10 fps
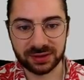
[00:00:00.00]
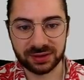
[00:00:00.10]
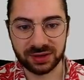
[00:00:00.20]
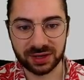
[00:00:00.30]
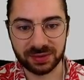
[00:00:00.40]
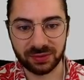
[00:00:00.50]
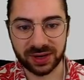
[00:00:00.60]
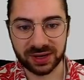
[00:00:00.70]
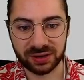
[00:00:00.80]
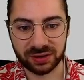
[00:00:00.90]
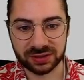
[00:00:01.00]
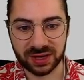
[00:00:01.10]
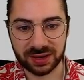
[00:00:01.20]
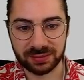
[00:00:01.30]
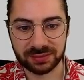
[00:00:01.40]
you're going to be waiting a long
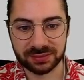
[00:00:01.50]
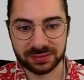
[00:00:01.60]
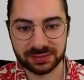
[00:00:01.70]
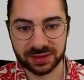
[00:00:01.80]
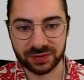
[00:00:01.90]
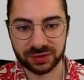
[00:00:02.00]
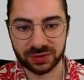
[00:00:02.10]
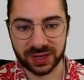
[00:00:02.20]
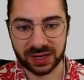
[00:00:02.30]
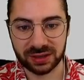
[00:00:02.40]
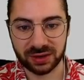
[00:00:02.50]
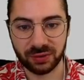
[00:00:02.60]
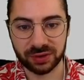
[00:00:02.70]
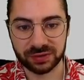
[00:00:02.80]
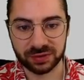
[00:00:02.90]
time if you're doing anything
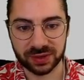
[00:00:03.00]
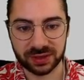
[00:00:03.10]
worth doing.